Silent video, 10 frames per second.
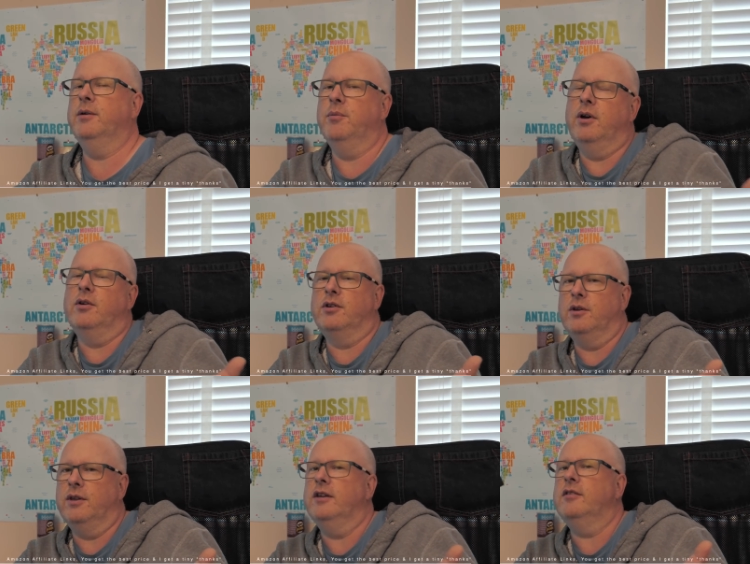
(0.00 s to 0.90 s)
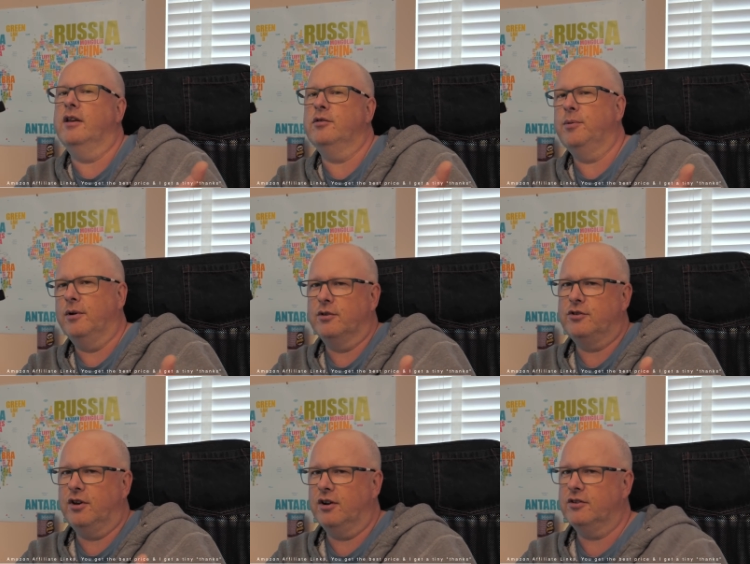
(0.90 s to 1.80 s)
and we all do these days, we all
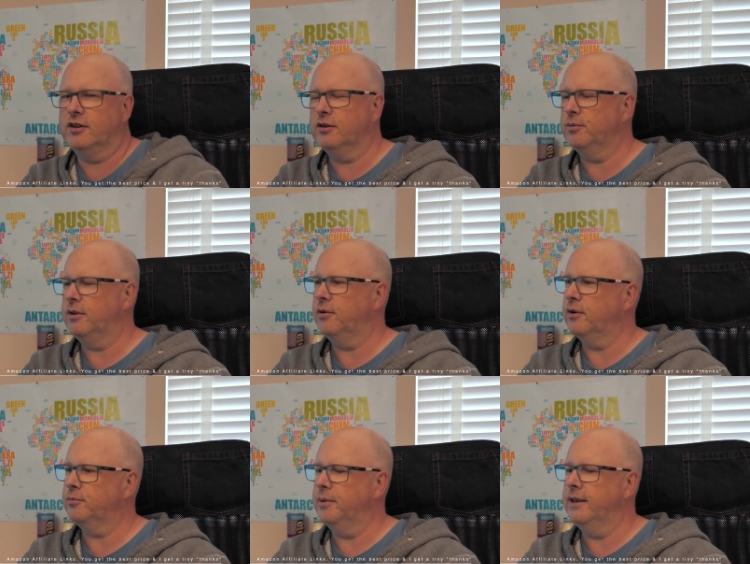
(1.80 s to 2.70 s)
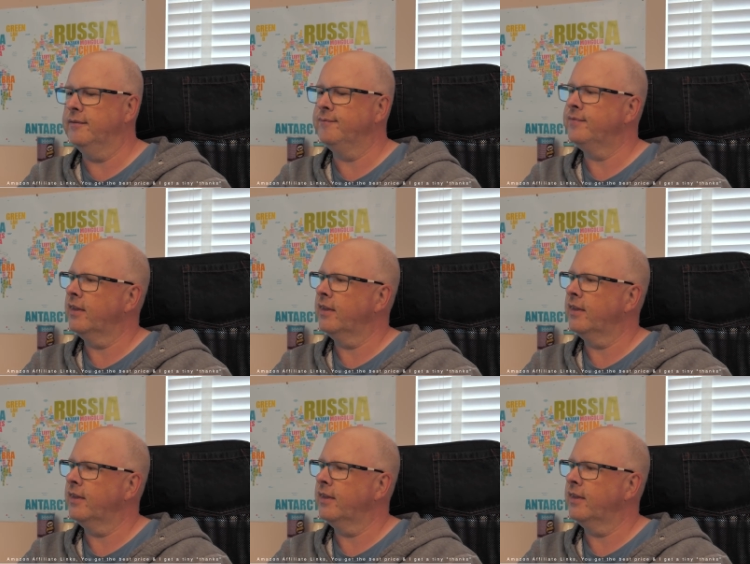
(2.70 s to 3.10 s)
charge things with USB,